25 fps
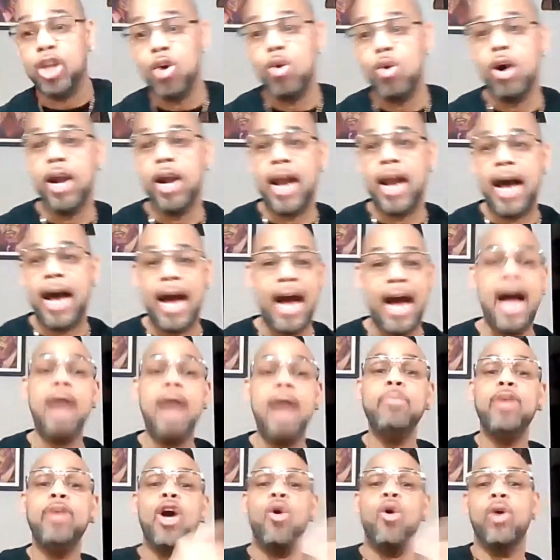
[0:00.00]
go on high.
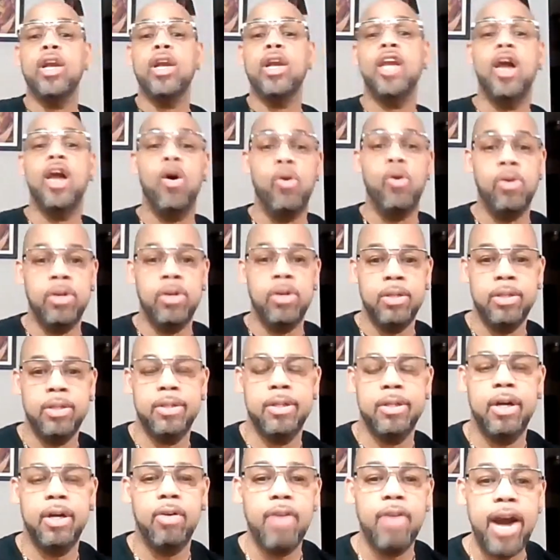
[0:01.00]
I'm going low.
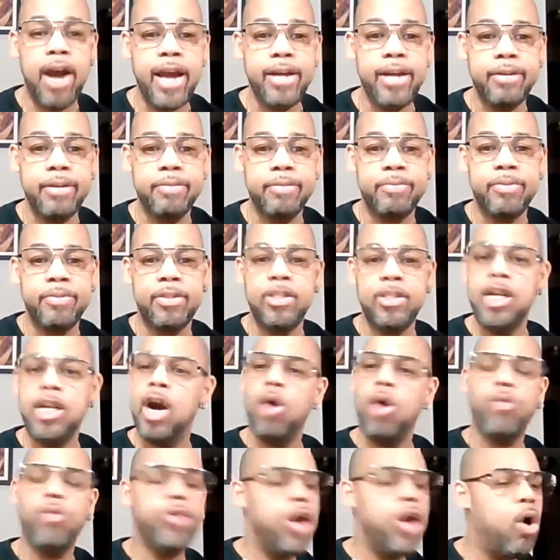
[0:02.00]
All right.
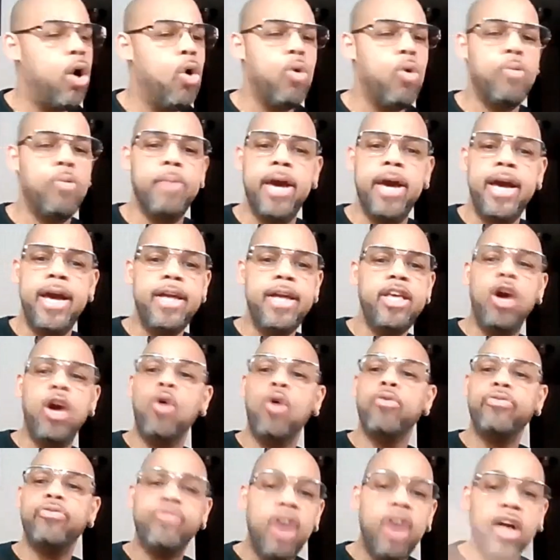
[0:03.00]
No, man.
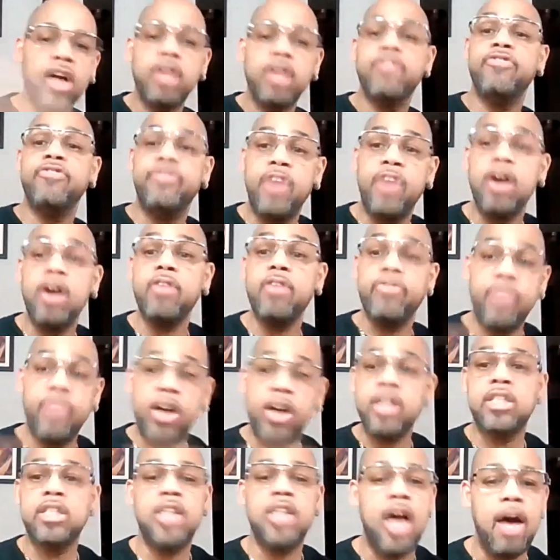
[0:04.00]

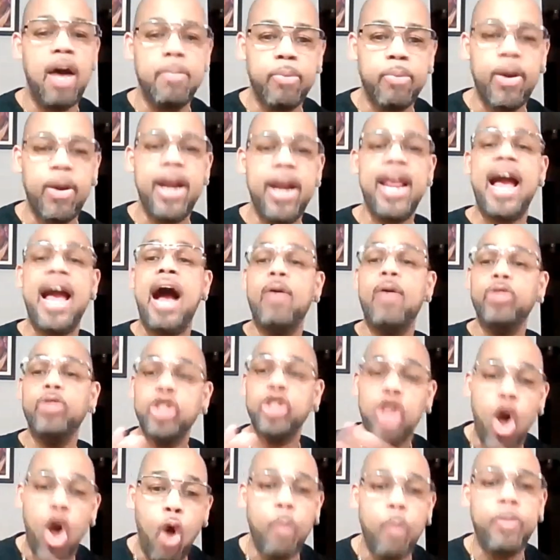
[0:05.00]
Fuck Tom Brady. I
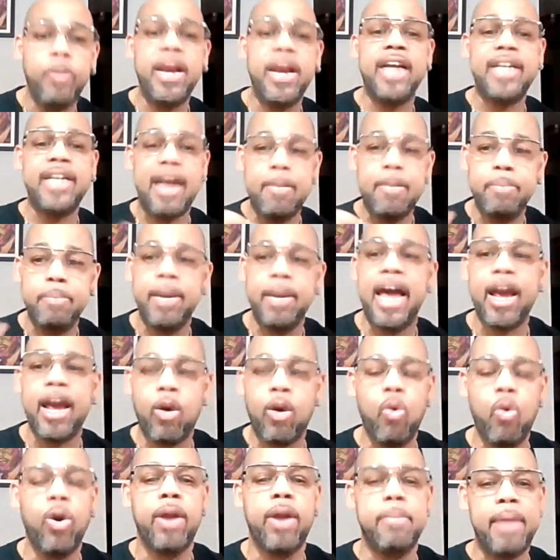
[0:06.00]
was hoping that black
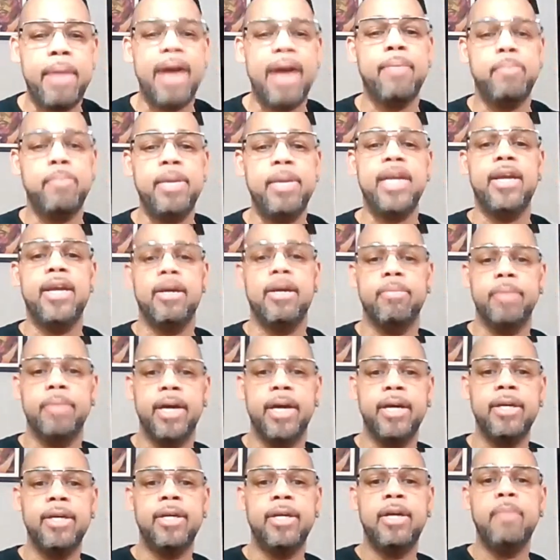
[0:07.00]
quarterback beat him,
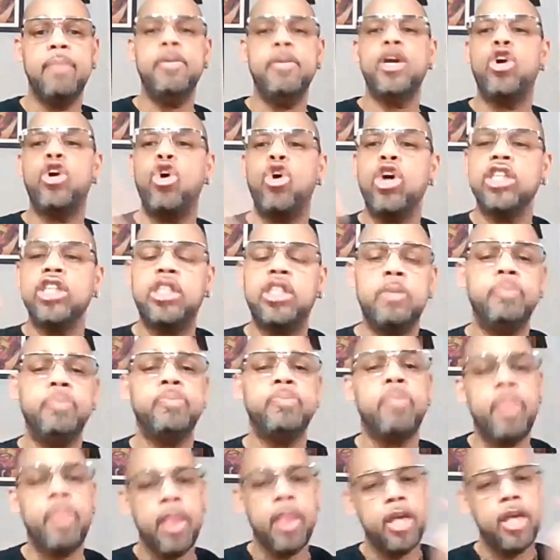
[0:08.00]
man. Because,
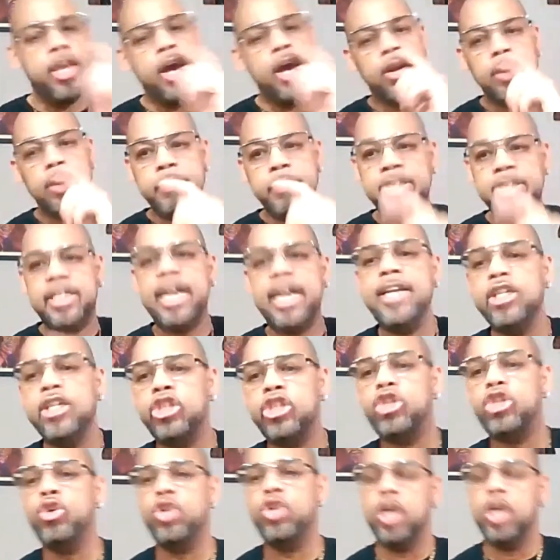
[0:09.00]
let me say this
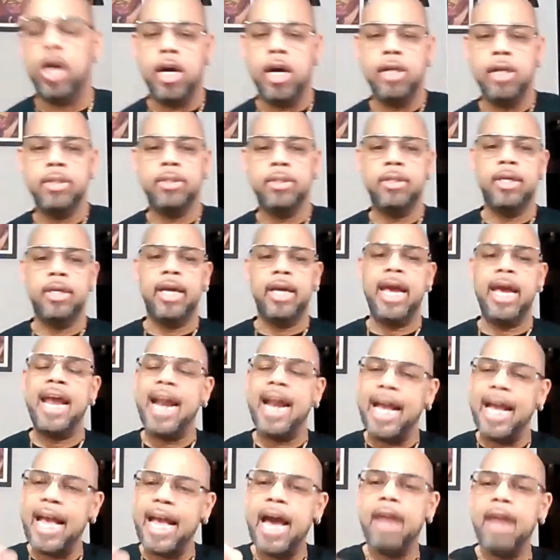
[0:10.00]
to y'all, and
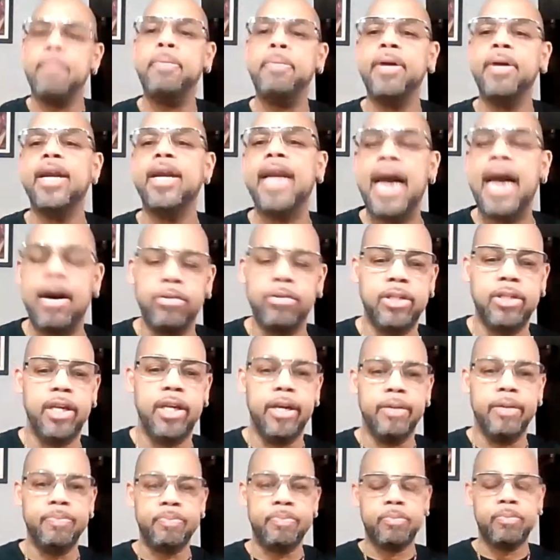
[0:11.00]
I gotta put it out there.
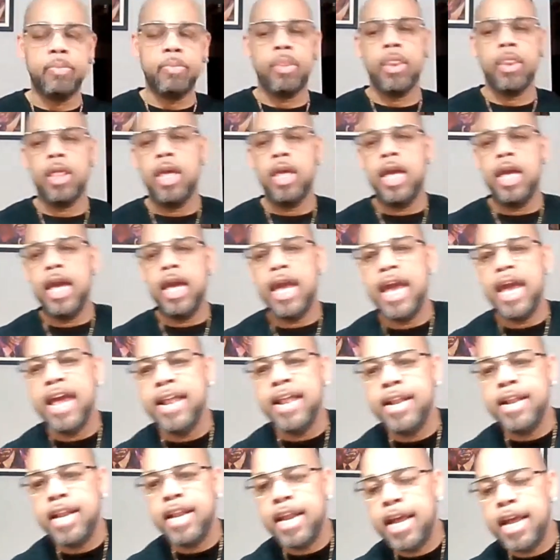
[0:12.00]

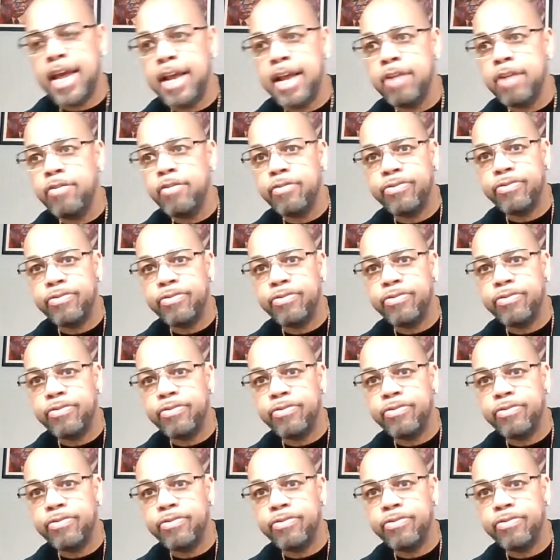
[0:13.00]
In